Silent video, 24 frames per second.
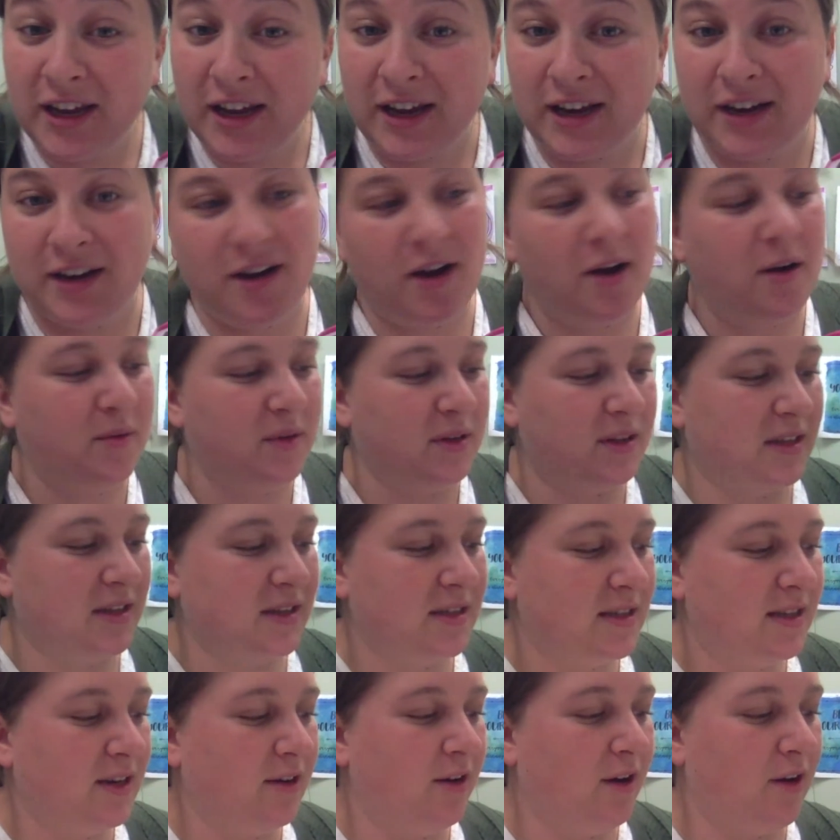and not with the
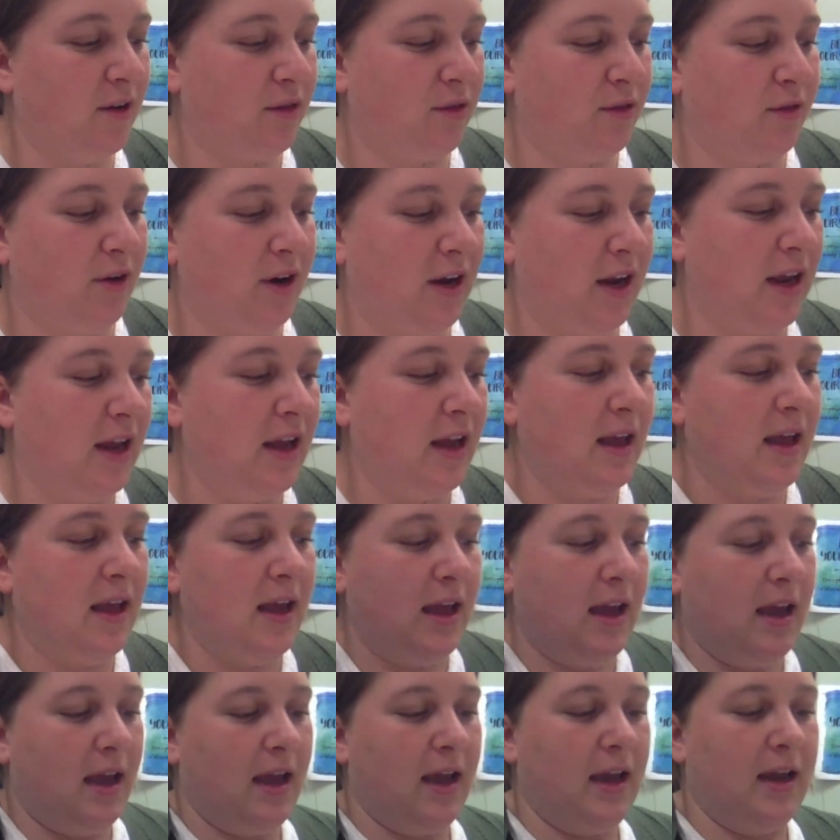0.3,
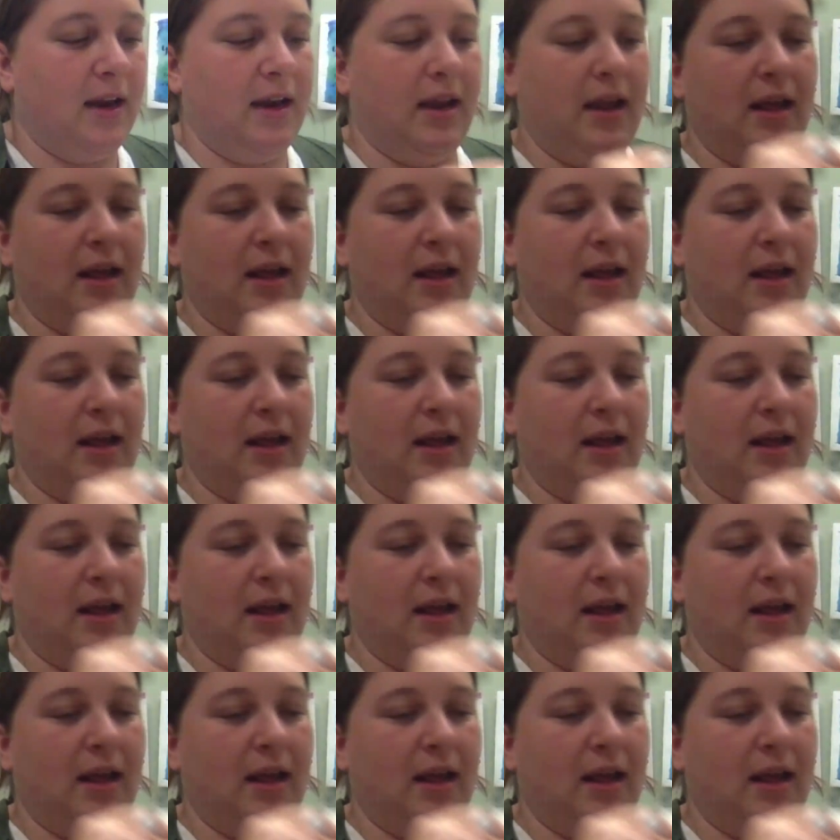and it